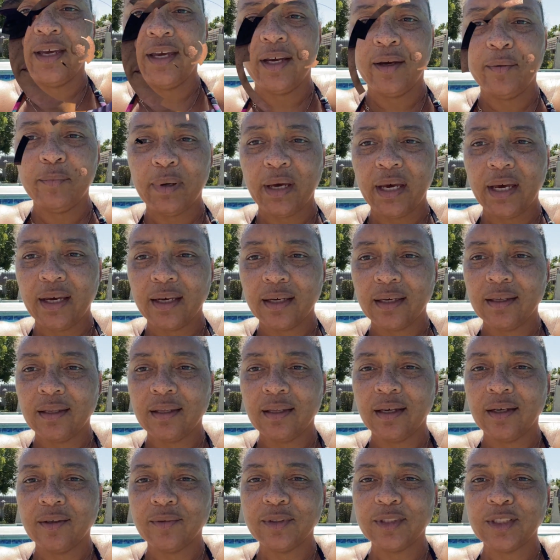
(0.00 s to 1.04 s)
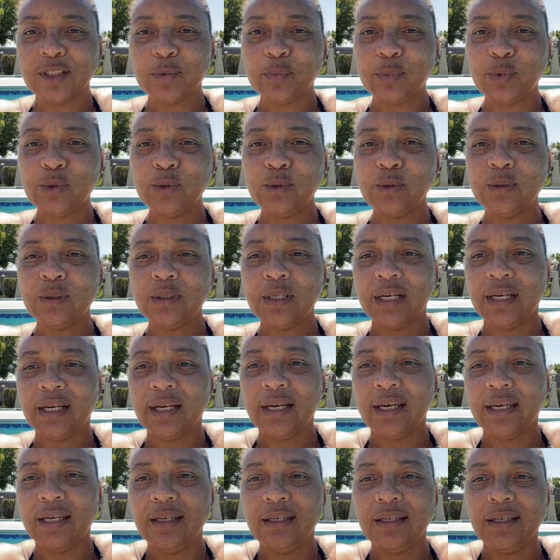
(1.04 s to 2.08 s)
I'm back. That was the pool
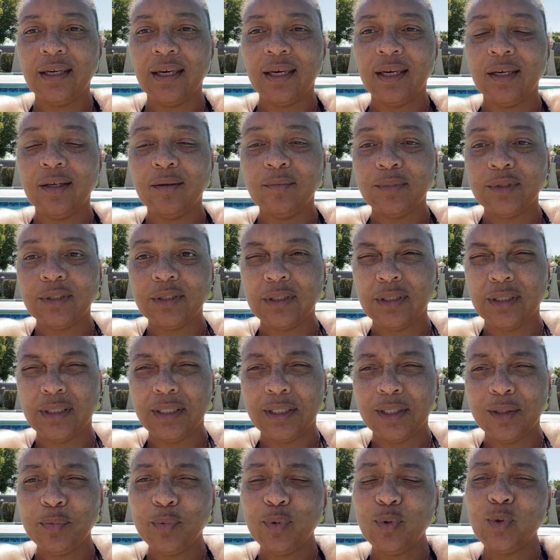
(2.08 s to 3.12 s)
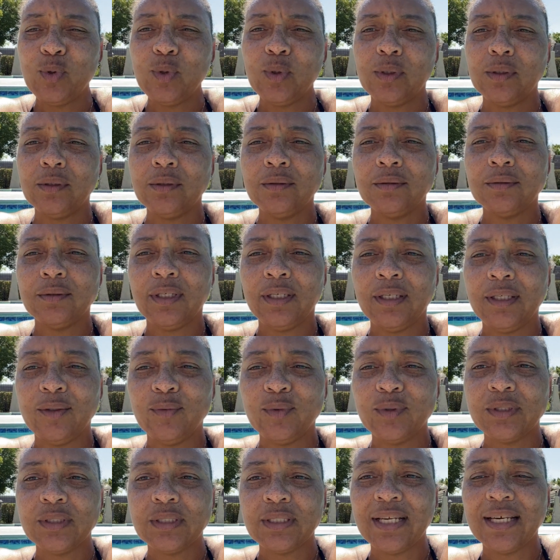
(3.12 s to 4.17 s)
guy. He came to clean the pool, and he
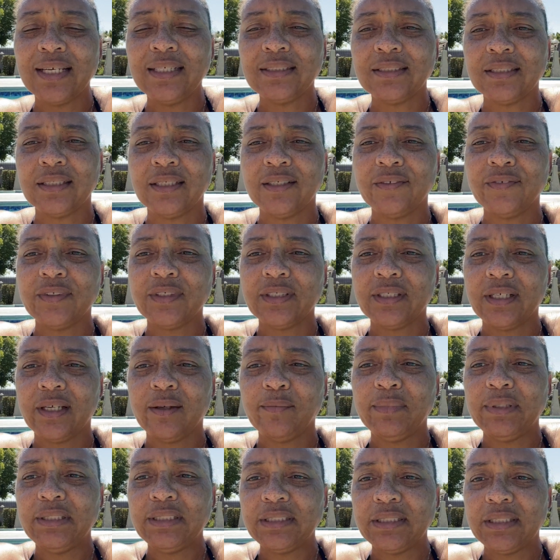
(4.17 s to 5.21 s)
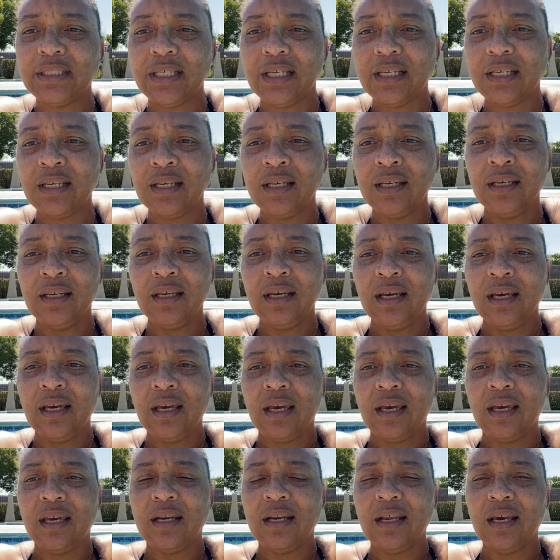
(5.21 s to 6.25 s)
was nice enough to let me sit
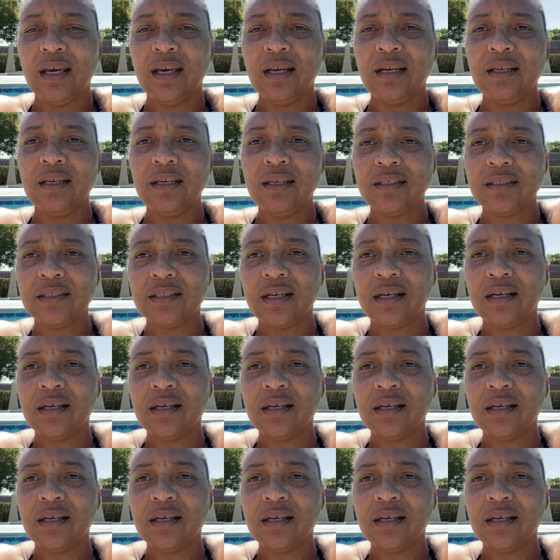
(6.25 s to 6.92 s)
and edit